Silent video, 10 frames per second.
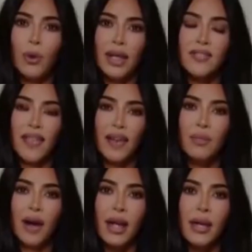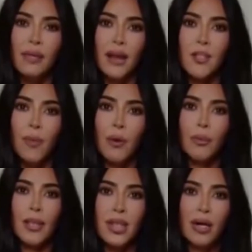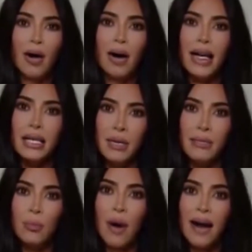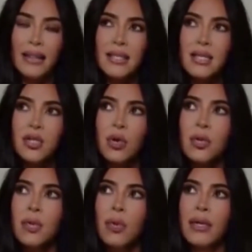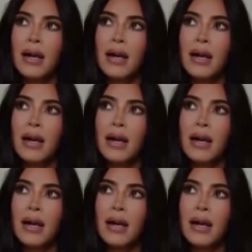Well, let's take a look. Let's focus on why this is useful.